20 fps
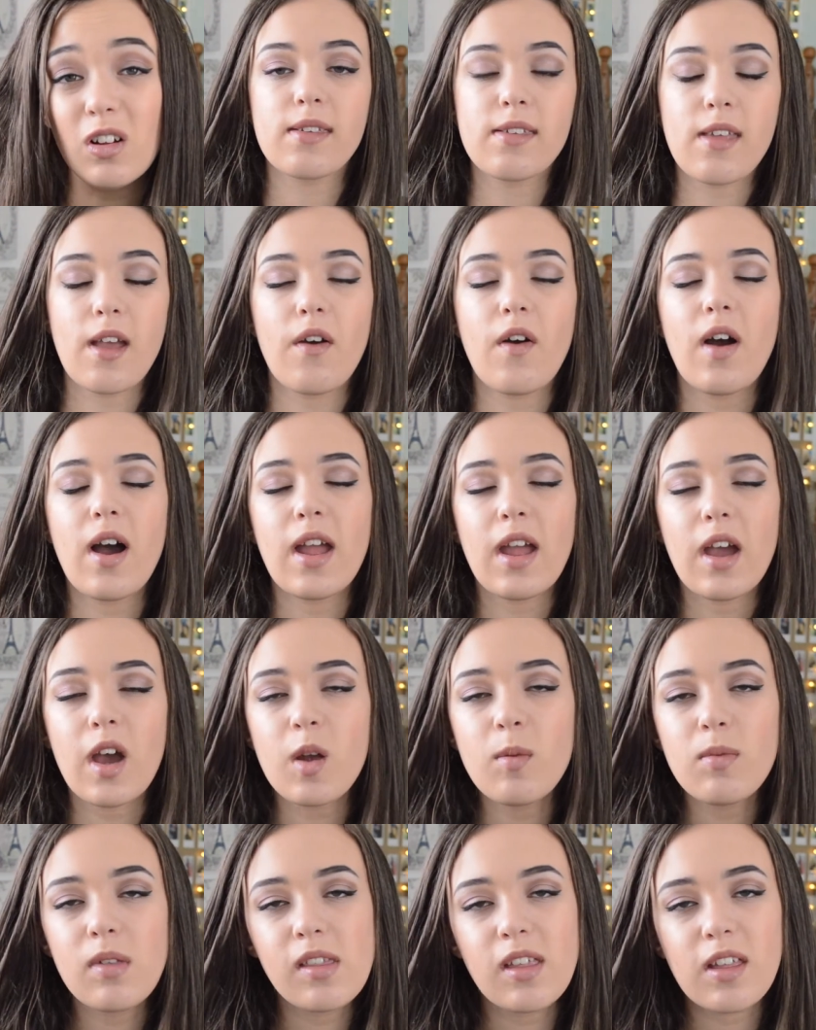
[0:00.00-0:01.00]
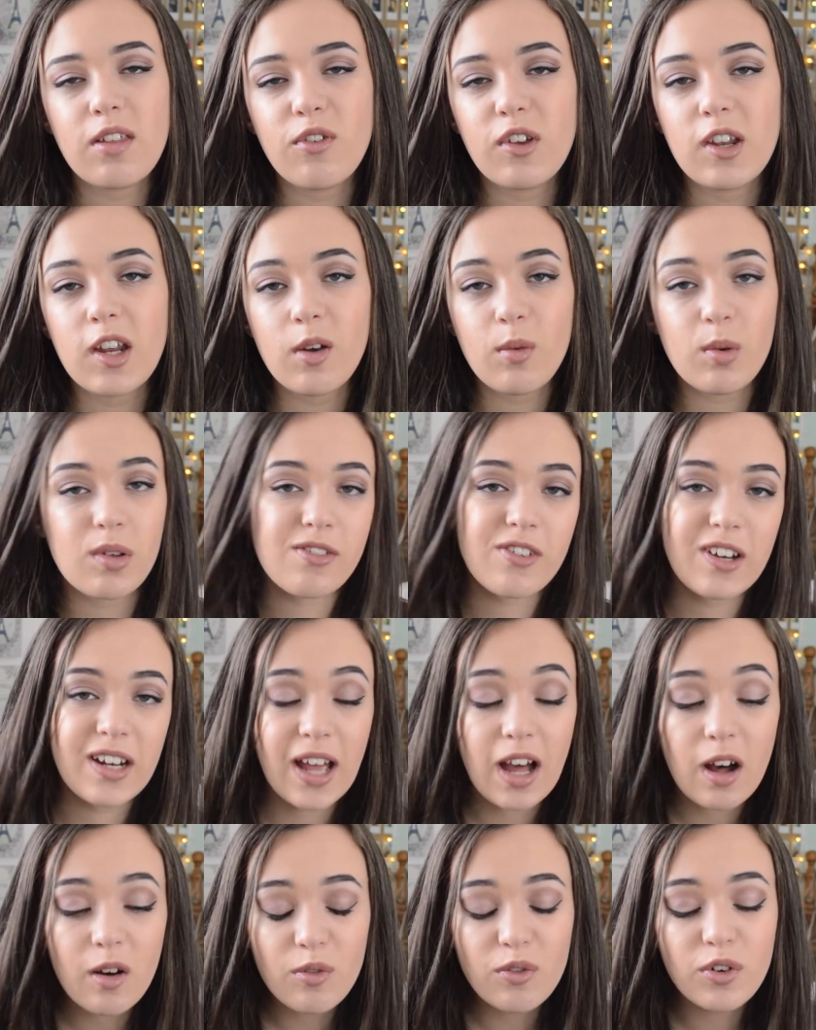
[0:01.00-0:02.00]
So I hope that this video was really
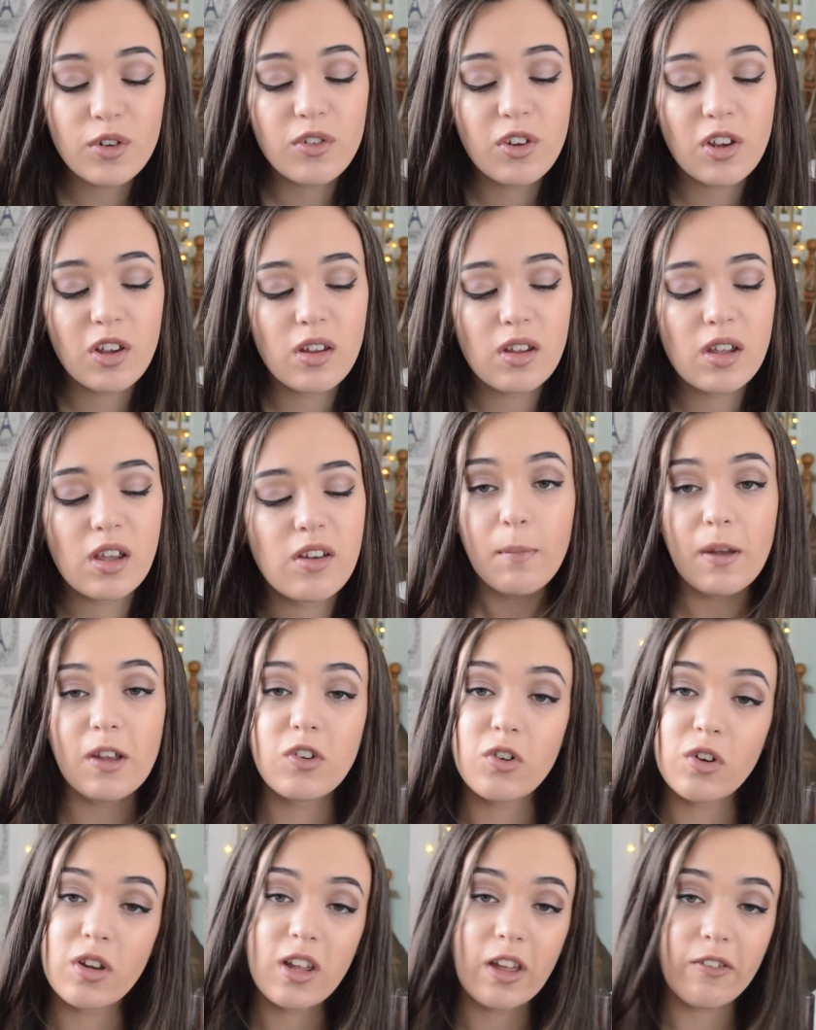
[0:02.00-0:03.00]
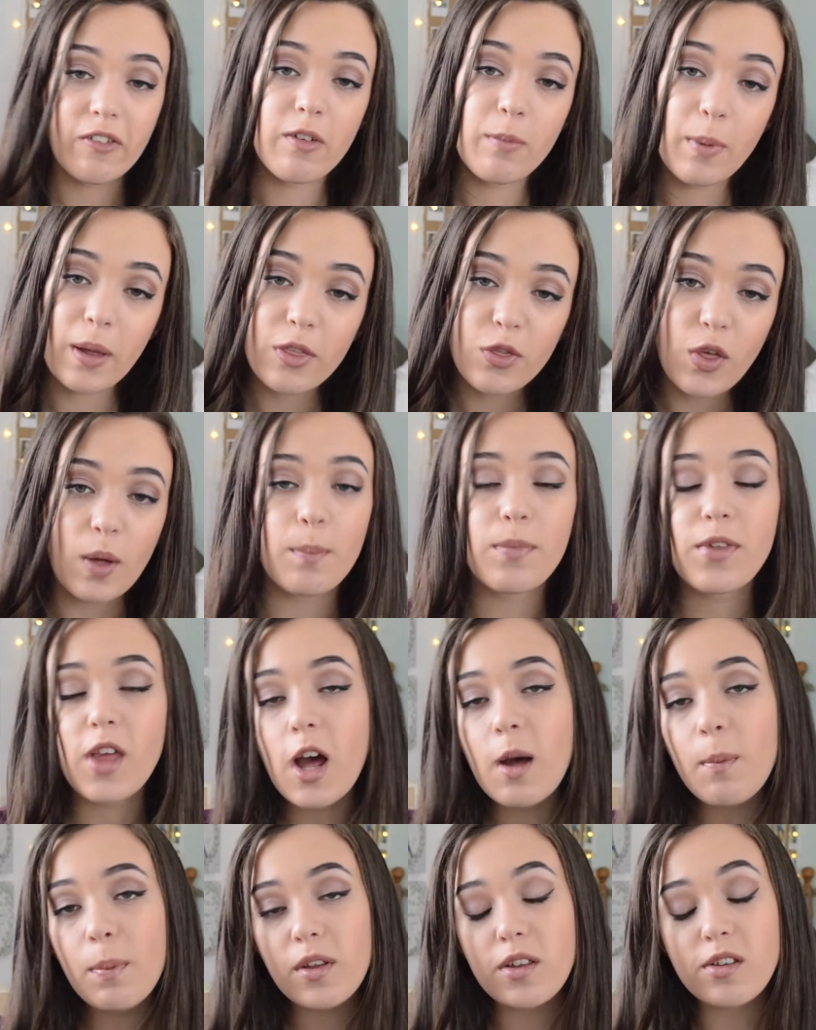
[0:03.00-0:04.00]
helpful to you. Make sure you give it a big thumbs
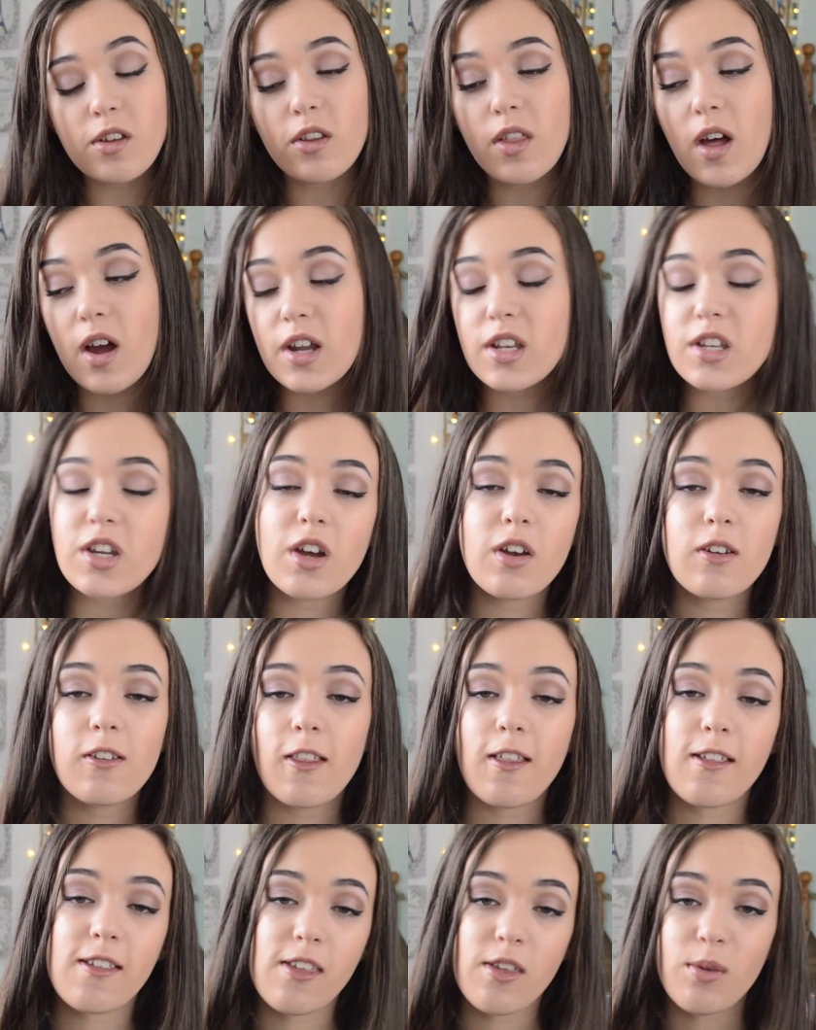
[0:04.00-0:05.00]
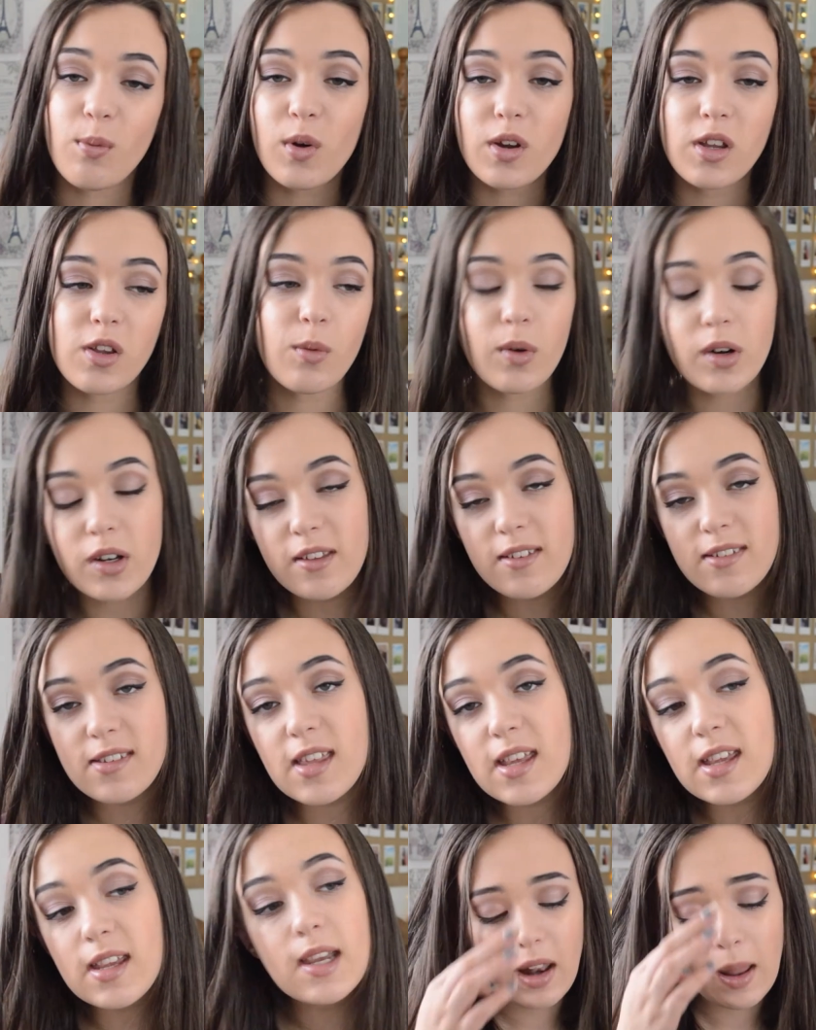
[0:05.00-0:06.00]
up so that I know that this is what you want to see.